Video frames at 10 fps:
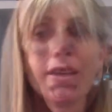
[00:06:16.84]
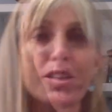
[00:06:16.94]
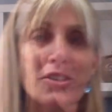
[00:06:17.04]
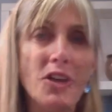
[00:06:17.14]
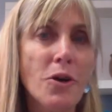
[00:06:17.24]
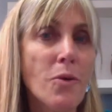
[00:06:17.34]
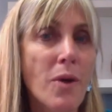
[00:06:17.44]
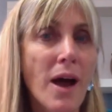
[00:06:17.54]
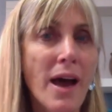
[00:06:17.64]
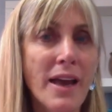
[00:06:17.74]
So
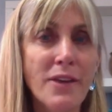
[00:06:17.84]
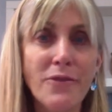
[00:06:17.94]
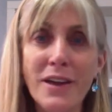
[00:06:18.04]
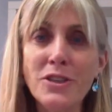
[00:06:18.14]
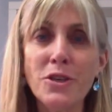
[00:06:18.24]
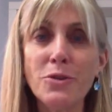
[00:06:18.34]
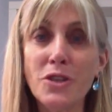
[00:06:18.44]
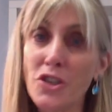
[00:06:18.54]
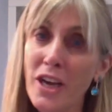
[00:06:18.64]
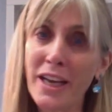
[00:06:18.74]
I invite you to
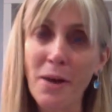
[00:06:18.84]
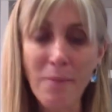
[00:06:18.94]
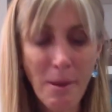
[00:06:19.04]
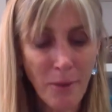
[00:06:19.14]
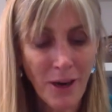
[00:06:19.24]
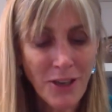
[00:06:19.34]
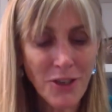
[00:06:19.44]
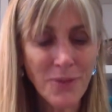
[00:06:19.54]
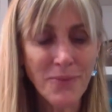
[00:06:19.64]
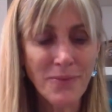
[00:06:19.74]
check out my books.